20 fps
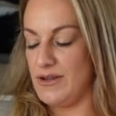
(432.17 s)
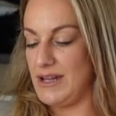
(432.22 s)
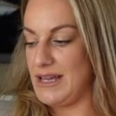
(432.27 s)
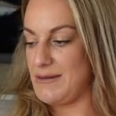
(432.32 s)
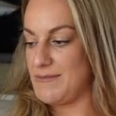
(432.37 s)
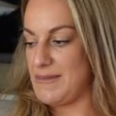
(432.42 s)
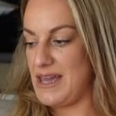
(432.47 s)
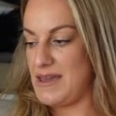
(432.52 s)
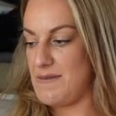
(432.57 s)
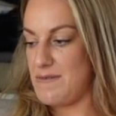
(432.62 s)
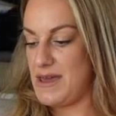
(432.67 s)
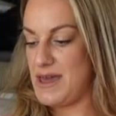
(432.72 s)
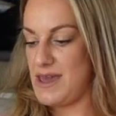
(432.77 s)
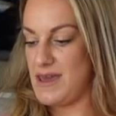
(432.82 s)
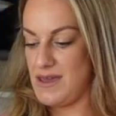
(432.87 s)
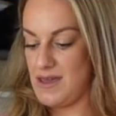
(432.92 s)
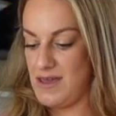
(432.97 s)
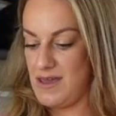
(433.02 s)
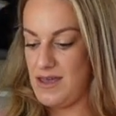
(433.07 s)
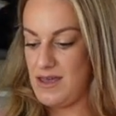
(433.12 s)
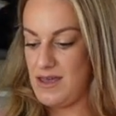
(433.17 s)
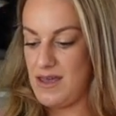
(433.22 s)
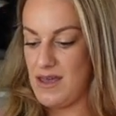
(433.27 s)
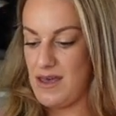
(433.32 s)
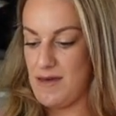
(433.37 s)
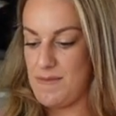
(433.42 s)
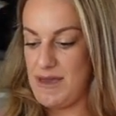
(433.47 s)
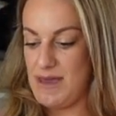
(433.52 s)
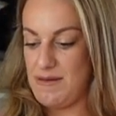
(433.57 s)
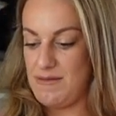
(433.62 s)
Like maybe
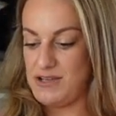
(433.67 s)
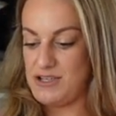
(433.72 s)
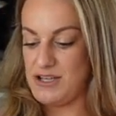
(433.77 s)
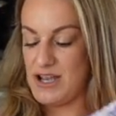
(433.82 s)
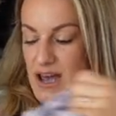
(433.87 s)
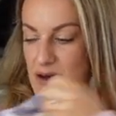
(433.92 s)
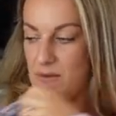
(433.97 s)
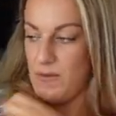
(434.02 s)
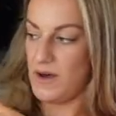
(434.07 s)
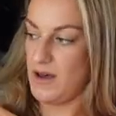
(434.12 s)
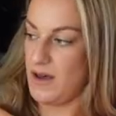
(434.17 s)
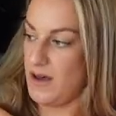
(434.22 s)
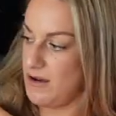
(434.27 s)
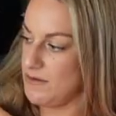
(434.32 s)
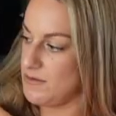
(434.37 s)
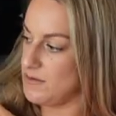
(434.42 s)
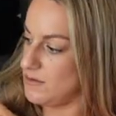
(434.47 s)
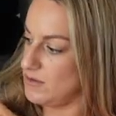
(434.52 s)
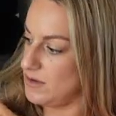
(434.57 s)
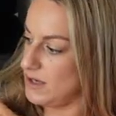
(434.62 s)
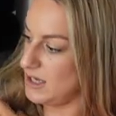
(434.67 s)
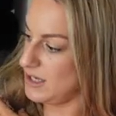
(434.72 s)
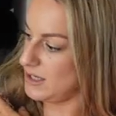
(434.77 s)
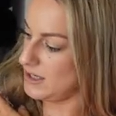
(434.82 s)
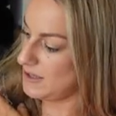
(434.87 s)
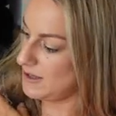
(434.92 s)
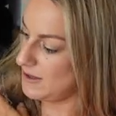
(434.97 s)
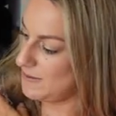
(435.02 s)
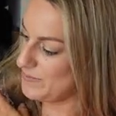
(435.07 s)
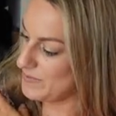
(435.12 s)
a baby shower or
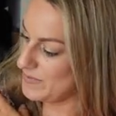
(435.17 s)
like